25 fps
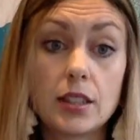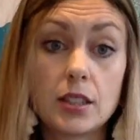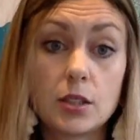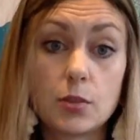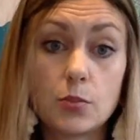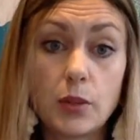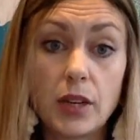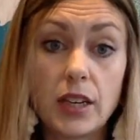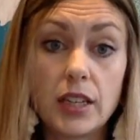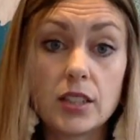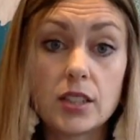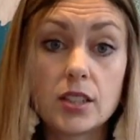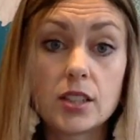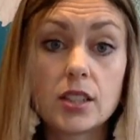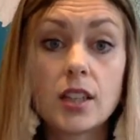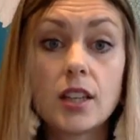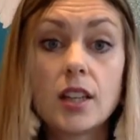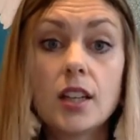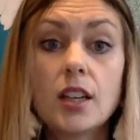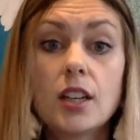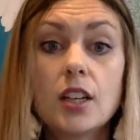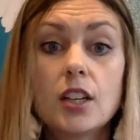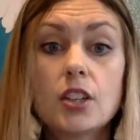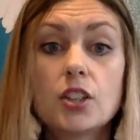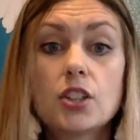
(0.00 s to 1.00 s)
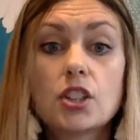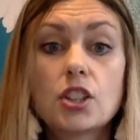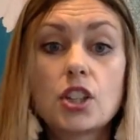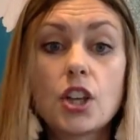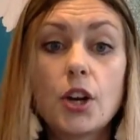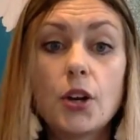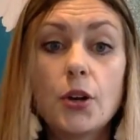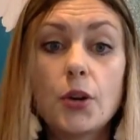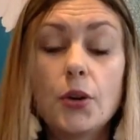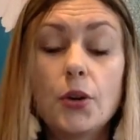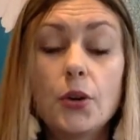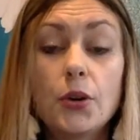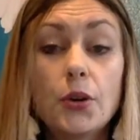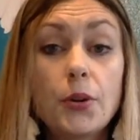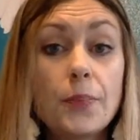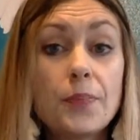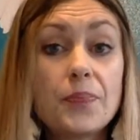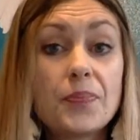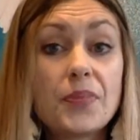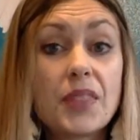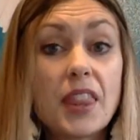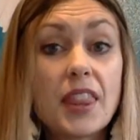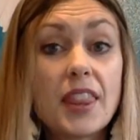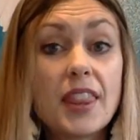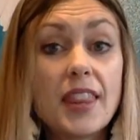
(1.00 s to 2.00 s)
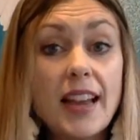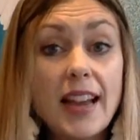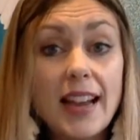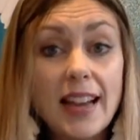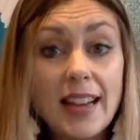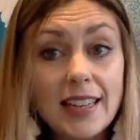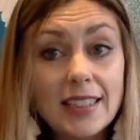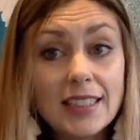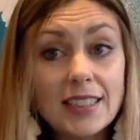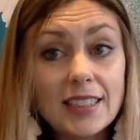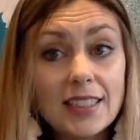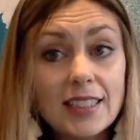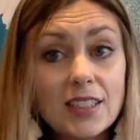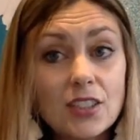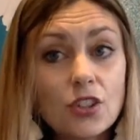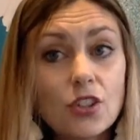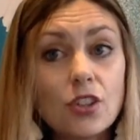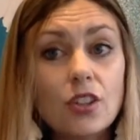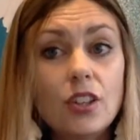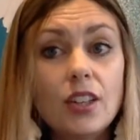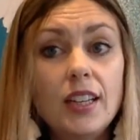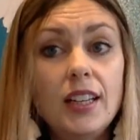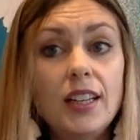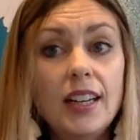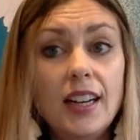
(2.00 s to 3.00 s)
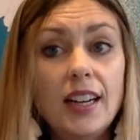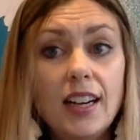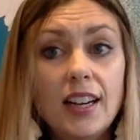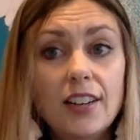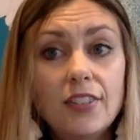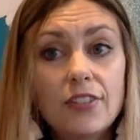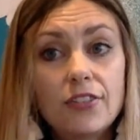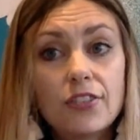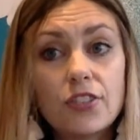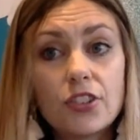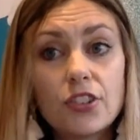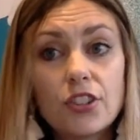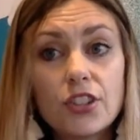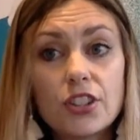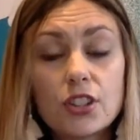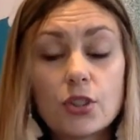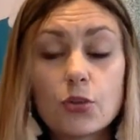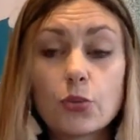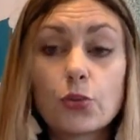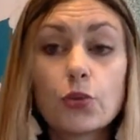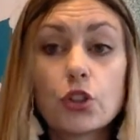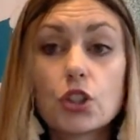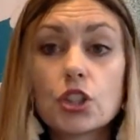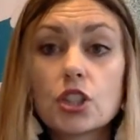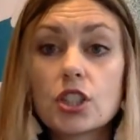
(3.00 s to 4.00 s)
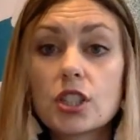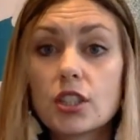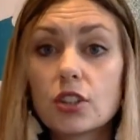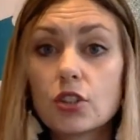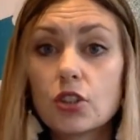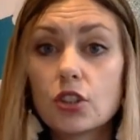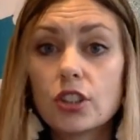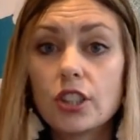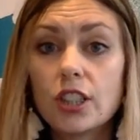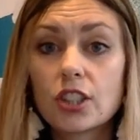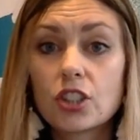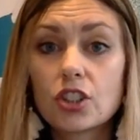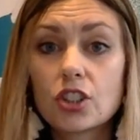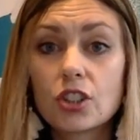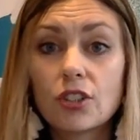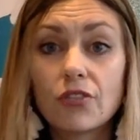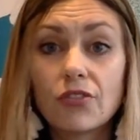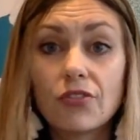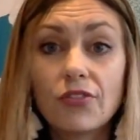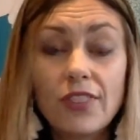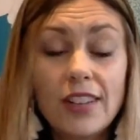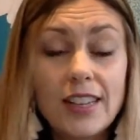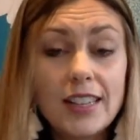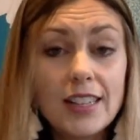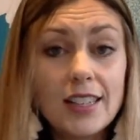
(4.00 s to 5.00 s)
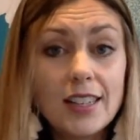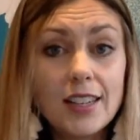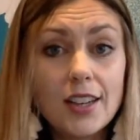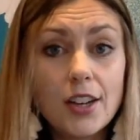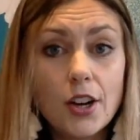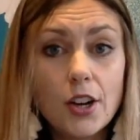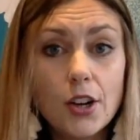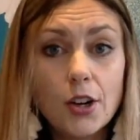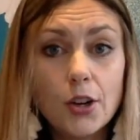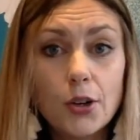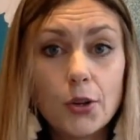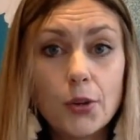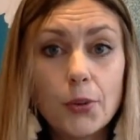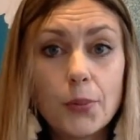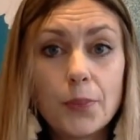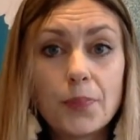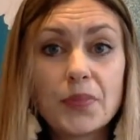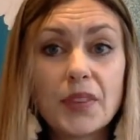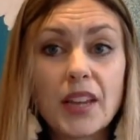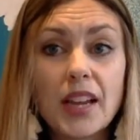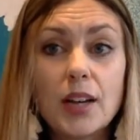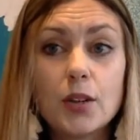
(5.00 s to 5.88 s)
the space. So that is all I have for this first introduction video.